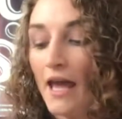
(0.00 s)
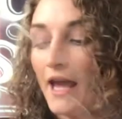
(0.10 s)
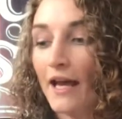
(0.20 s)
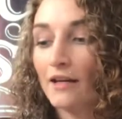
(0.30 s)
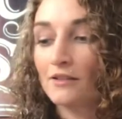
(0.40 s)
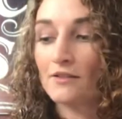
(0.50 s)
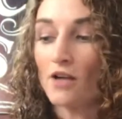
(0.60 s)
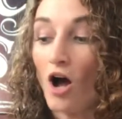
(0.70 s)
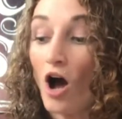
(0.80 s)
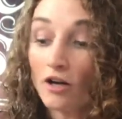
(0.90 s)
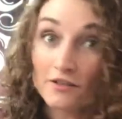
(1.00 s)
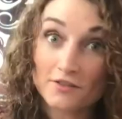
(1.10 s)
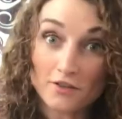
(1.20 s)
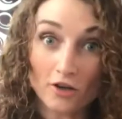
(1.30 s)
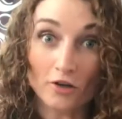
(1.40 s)
And
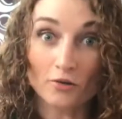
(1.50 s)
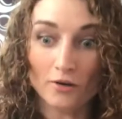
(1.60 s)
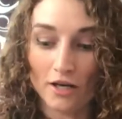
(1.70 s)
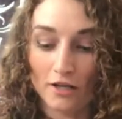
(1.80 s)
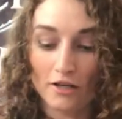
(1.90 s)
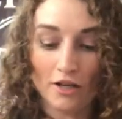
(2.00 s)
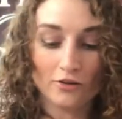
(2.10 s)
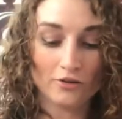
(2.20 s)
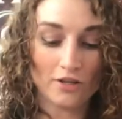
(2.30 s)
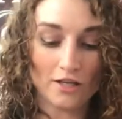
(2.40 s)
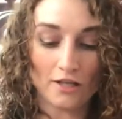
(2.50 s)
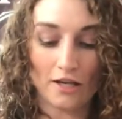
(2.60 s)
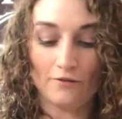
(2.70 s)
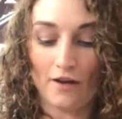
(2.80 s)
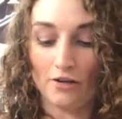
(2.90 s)
also another thing that
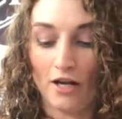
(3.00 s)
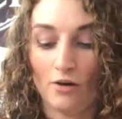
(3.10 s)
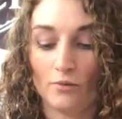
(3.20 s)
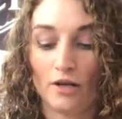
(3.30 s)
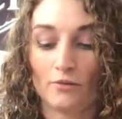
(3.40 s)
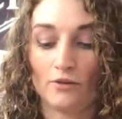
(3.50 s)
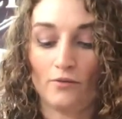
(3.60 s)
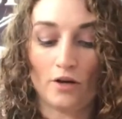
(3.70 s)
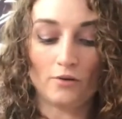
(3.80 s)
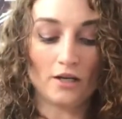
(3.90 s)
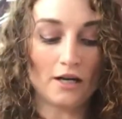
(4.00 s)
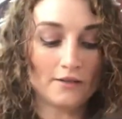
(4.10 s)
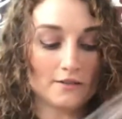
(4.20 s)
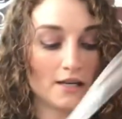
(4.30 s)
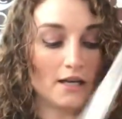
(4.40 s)
I found out when I was flowing
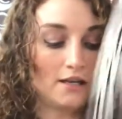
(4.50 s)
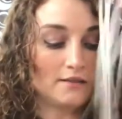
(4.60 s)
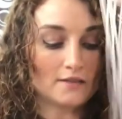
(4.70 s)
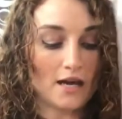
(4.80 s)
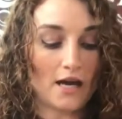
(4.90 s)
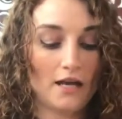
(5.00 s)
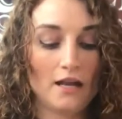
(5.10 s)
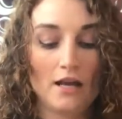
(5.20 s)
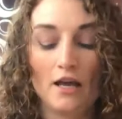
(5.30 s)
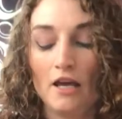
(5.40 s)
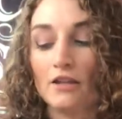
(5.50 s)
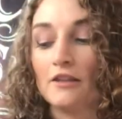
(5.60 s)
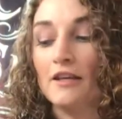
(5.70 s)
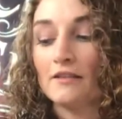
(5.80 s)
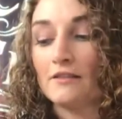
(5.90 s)
last night is that
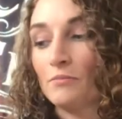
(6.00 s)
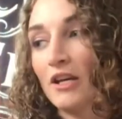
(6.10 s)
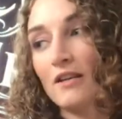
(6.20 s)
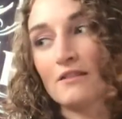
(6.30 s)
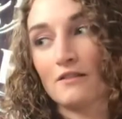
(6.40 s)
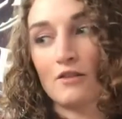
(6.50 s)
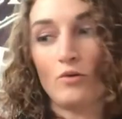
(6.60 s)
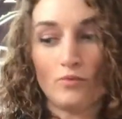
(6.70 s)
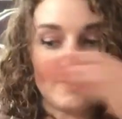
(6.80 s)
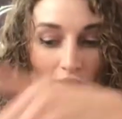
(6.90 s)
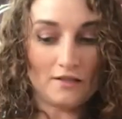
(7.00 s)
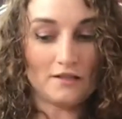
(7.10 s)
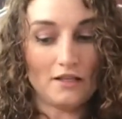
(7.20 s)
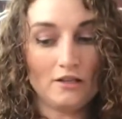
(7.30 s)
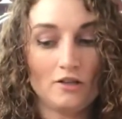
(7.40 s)
this, because it's so
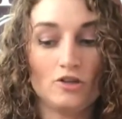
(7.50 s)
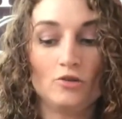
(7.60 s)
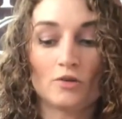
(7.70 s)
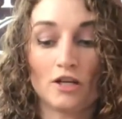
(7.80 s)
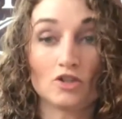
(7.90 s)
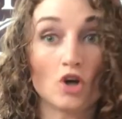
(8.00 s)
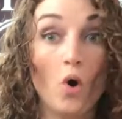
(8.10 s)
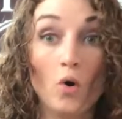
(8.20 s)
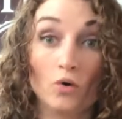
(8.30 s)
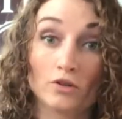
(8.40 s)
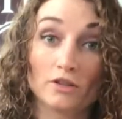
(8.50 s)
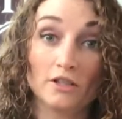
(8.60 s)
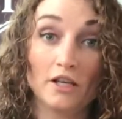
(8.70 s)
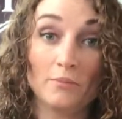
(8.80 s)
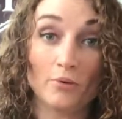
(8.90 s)
resistant, you can
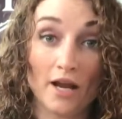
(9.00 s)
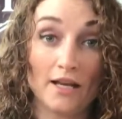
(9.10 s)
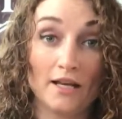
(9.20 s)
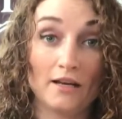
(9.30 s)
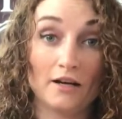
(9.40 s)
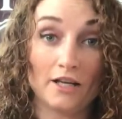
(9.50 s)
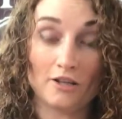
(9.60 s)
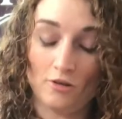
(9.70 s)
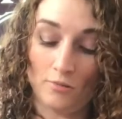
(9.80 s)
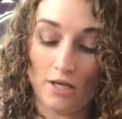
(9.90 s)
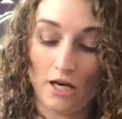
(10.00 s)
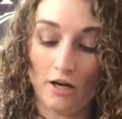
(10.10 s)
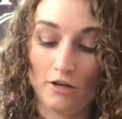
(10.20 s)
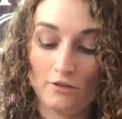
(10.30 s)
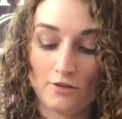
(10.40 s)
totally braid it like human
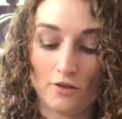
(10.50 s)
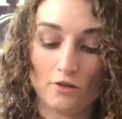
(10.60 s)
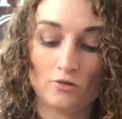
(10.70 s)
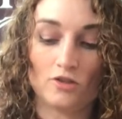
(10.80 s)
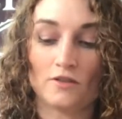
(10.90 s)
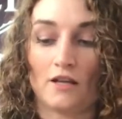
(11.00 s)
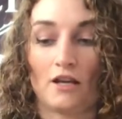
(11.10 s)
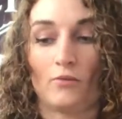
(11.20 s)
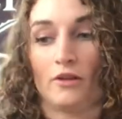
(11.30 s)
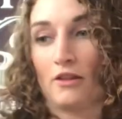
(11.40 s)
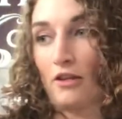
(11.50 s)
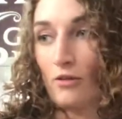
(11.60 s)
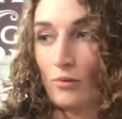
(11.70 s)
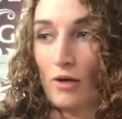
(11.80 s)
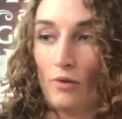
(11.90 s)
hair, so just like with the
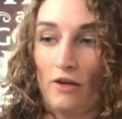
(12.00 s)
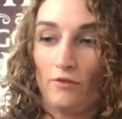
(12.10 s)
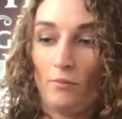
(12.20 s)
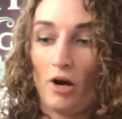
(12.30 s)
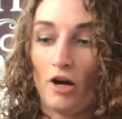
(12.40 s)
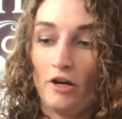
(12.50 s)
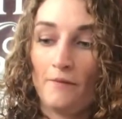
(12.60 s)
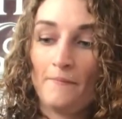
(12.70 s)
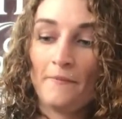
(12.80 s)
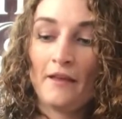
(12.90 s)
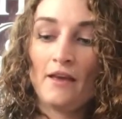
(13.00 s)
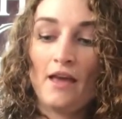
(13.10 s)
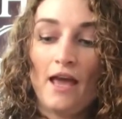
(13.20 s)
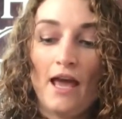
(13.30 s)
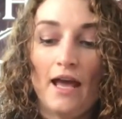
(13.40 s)
3-weave part.
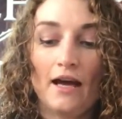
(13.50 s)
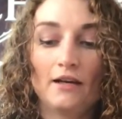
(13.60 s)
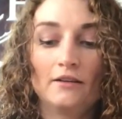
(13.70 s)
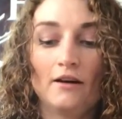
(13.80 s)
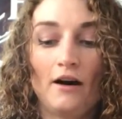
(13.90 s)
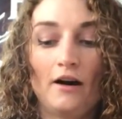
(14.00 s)
And